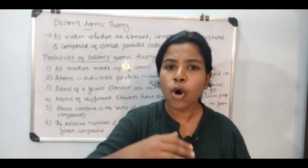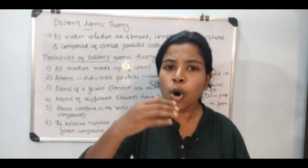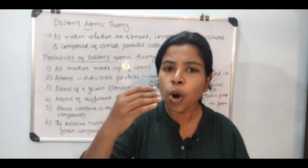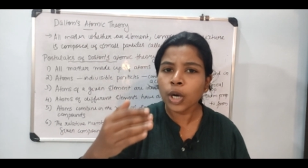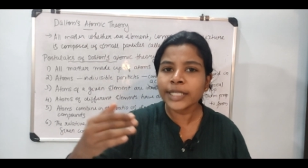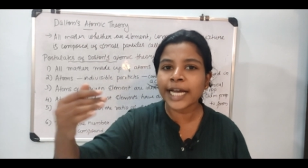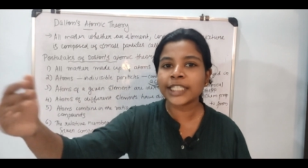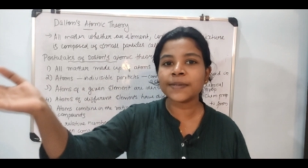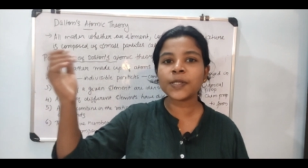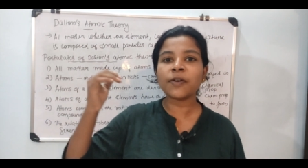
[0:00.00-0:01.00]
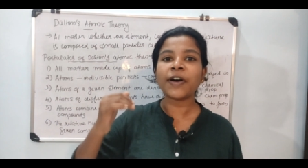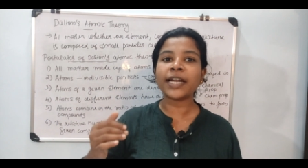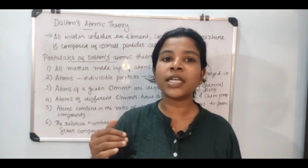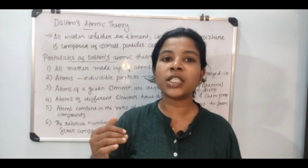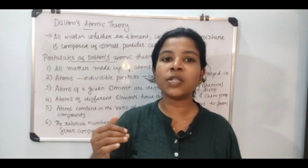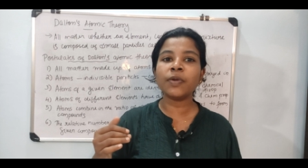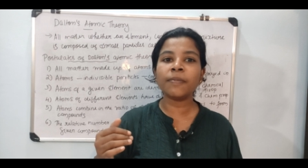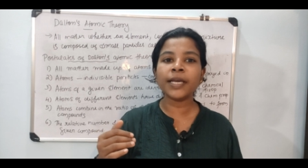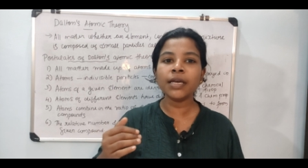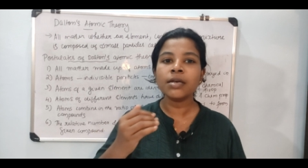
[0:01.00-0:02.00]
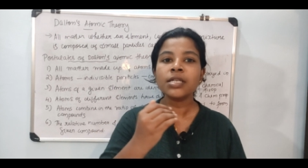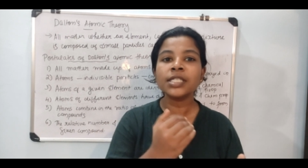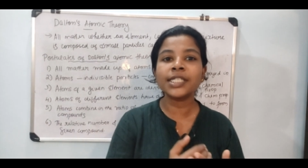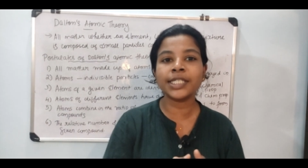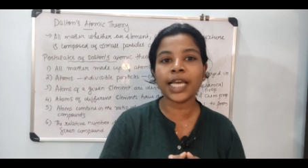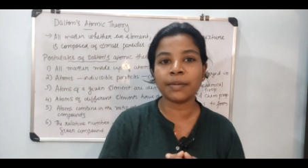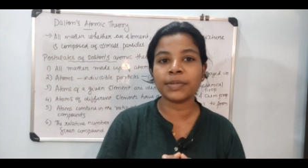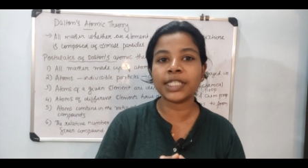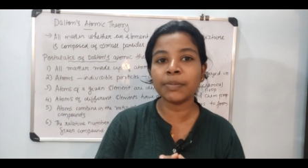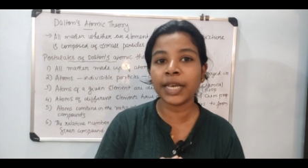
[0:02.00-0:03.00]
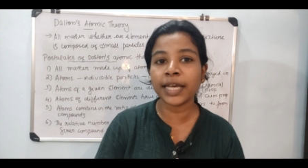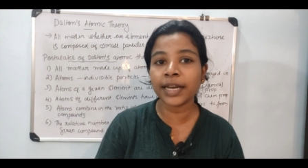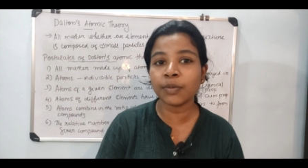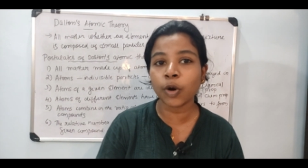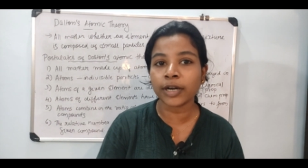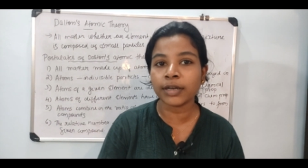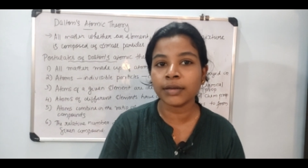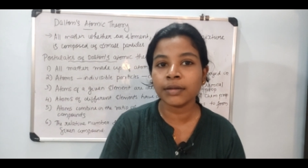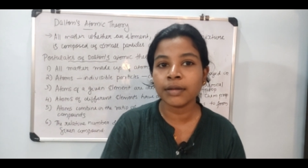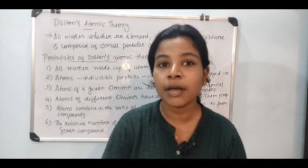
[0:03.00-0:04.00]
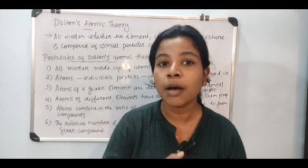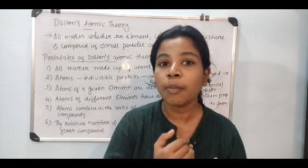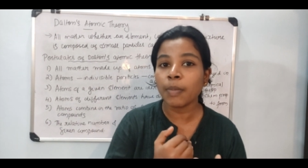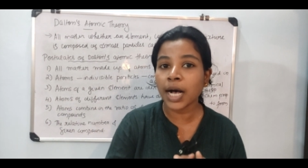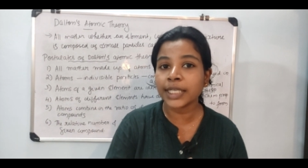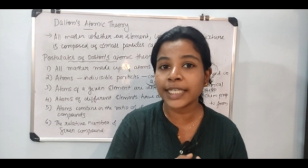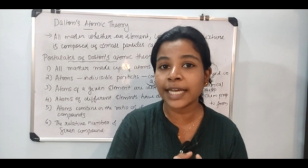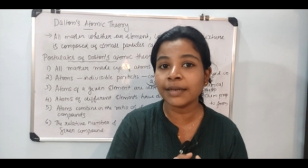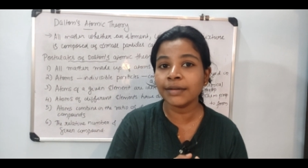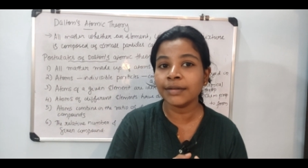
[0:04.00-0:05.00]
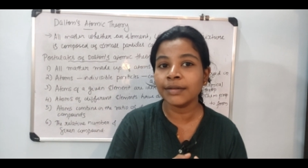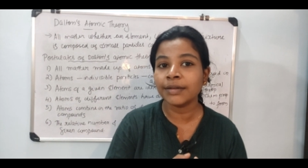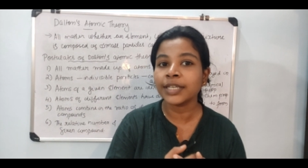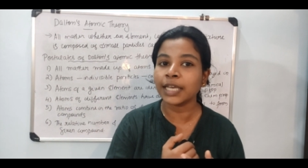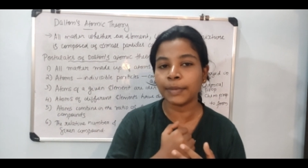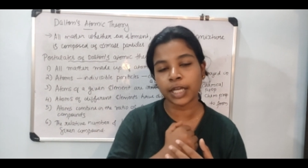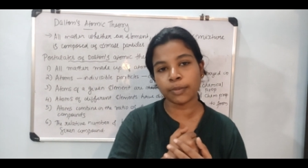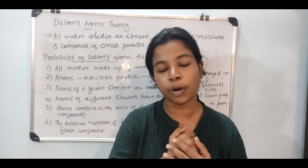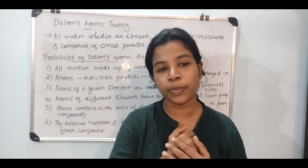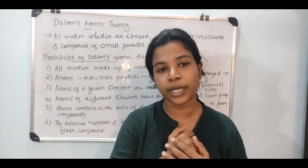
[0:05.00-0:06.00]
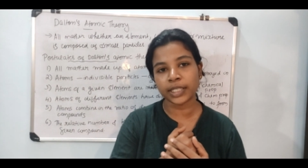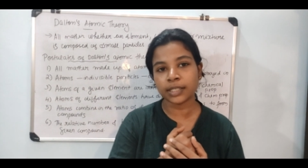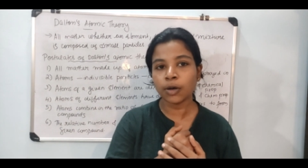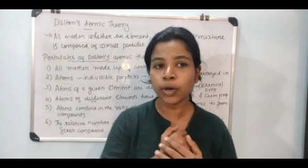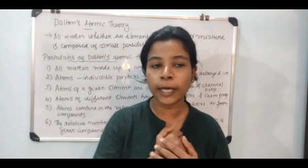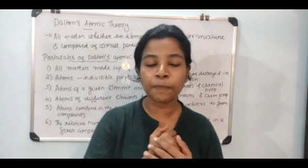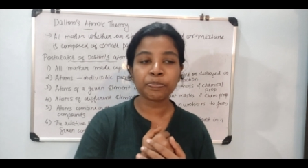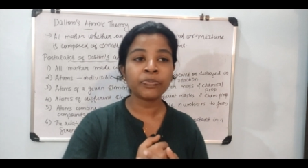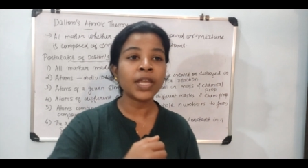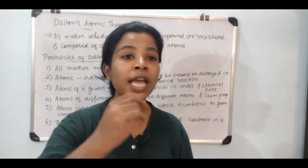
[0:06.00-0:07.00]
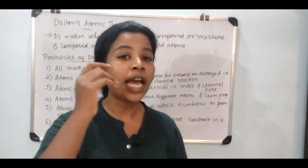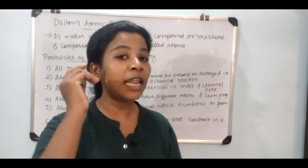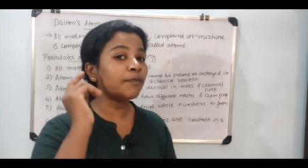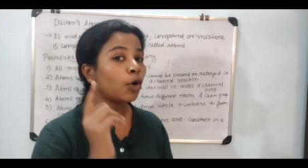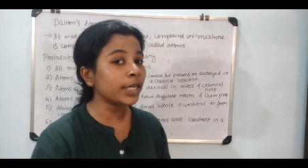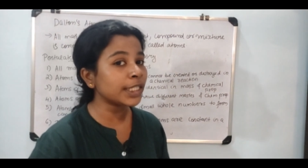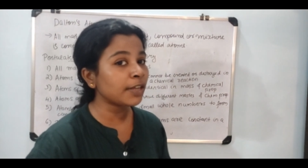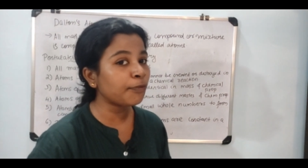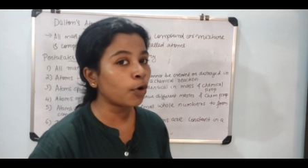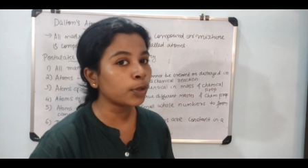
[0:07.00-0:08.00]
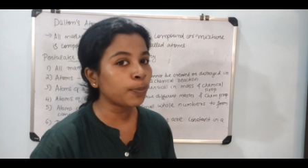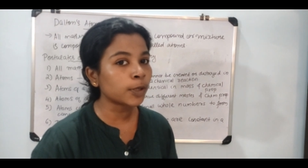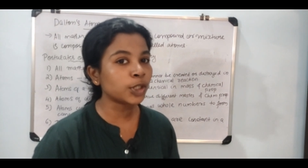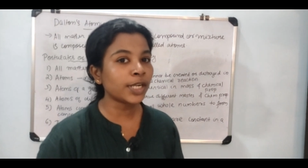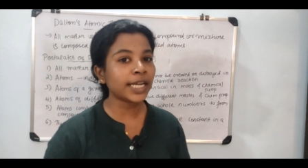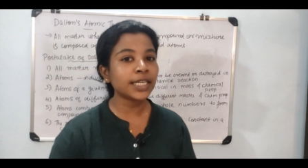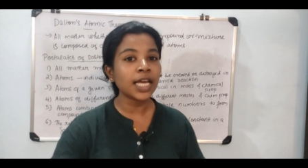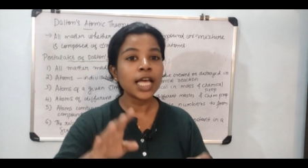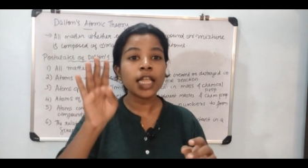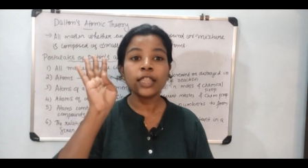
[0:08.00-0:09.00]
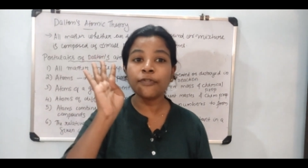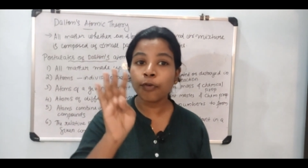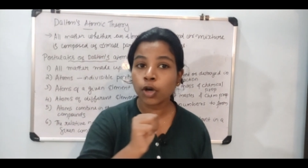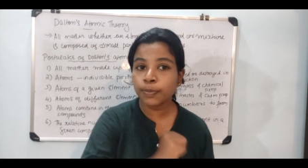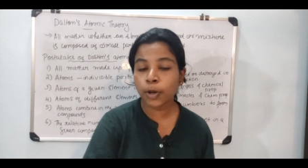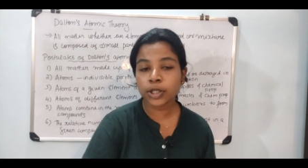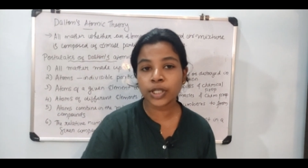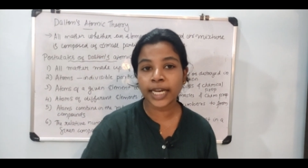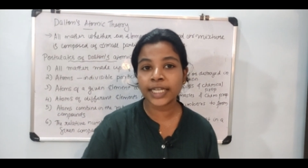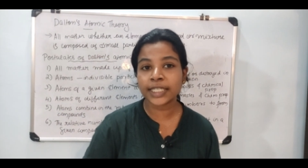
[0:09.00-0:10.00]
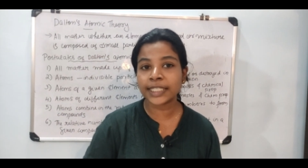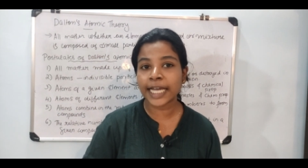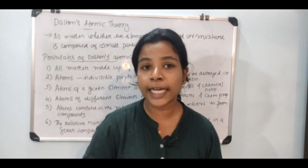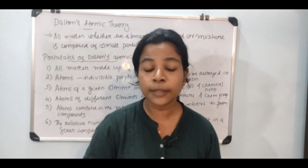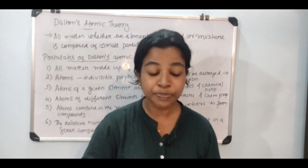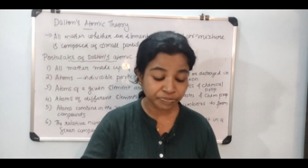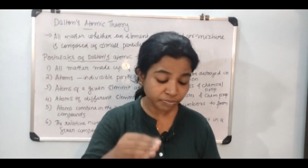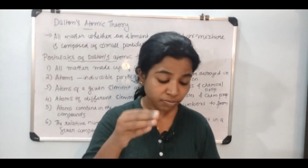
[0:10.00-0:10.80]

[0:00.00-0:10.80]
All the atoms of hydrogen will be same, similar in what? Mass and chemical properties. Okay. And what is the fourth postulate? The fourth postulate is that